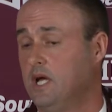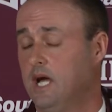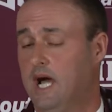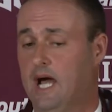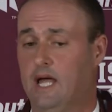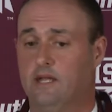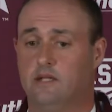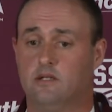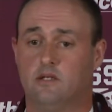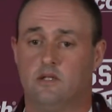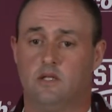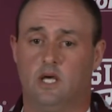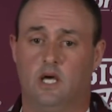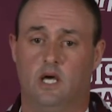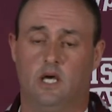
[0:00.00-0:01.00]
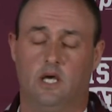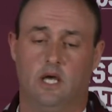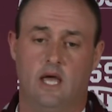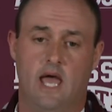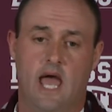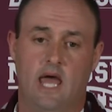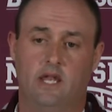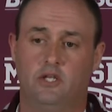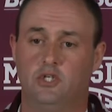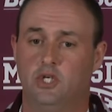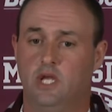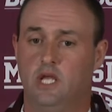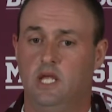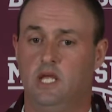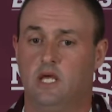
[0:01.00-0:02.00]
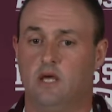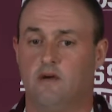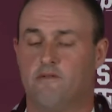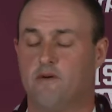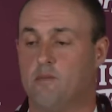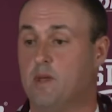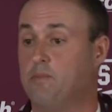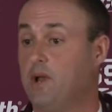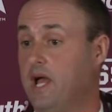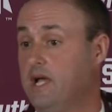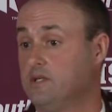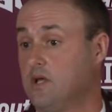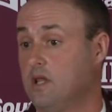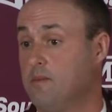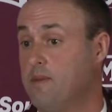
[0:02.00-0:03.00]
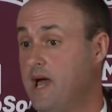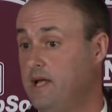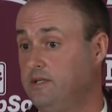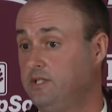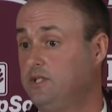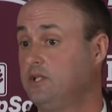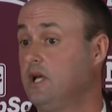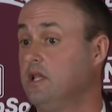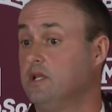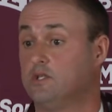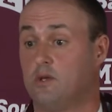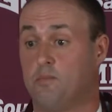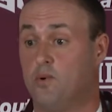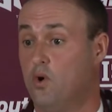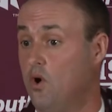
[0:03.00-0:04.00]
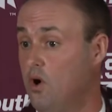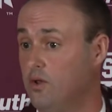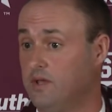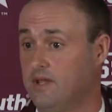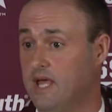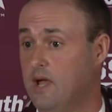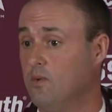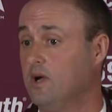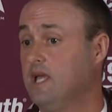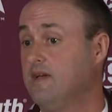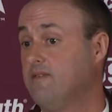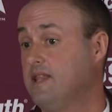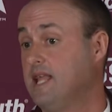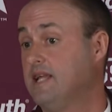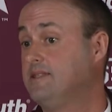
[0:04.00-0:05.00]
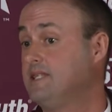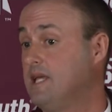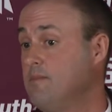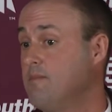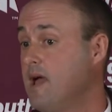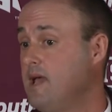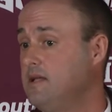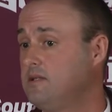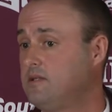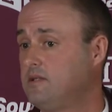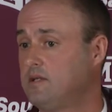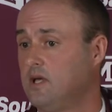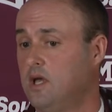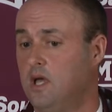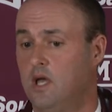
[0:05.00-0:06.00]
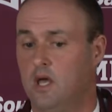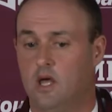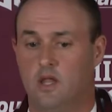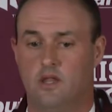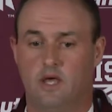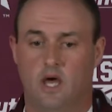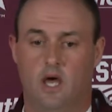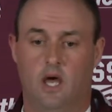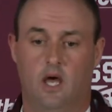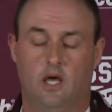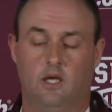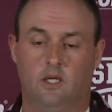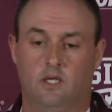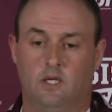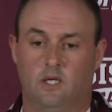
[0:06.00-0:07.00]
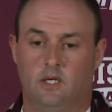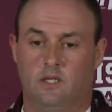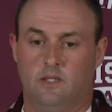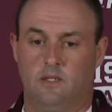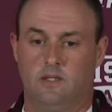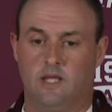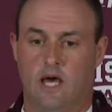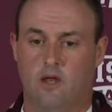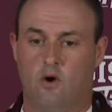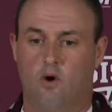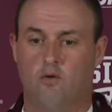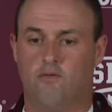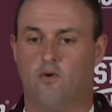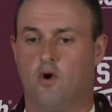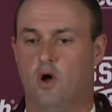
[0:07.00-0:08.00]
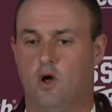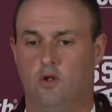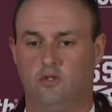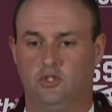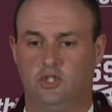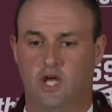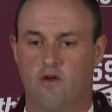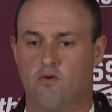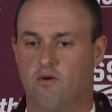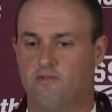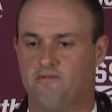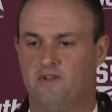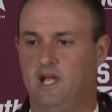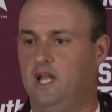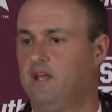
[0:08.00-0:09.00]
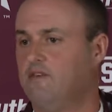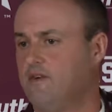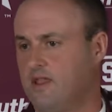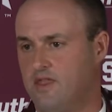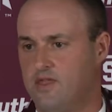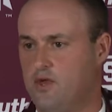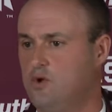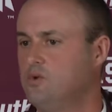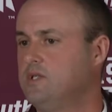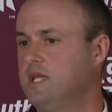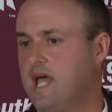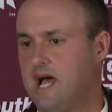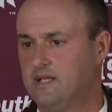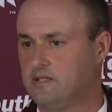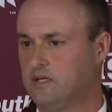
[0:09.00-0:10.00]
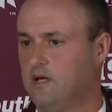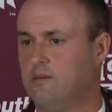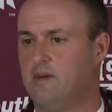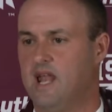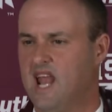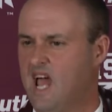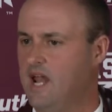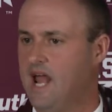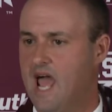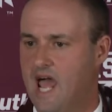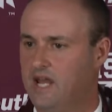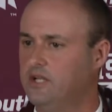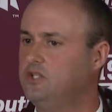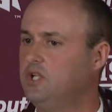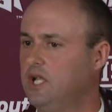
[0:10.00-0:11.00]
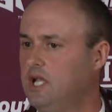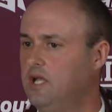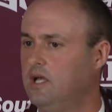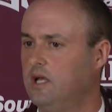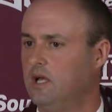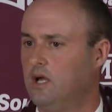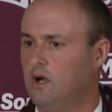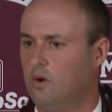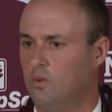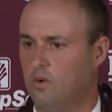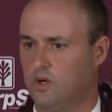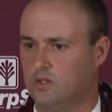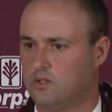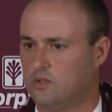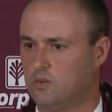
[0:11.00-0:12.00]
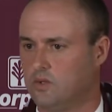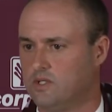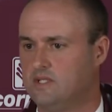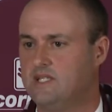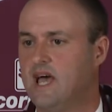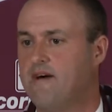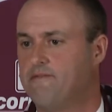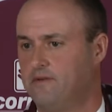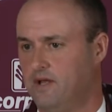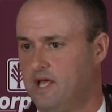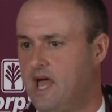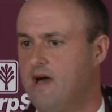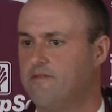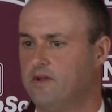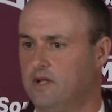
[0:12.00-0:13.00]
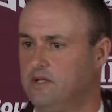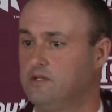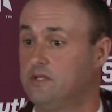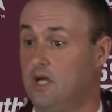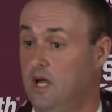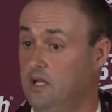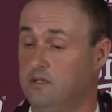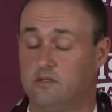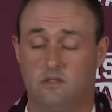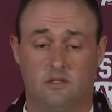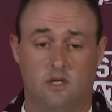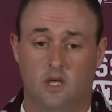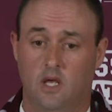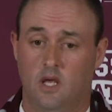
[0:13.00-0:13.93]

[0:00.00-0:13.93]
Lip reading: And the energy from the players on the bench and the support that they were giving their teammates, that overall general feeling of enthusiasm and energy was definitely evident. And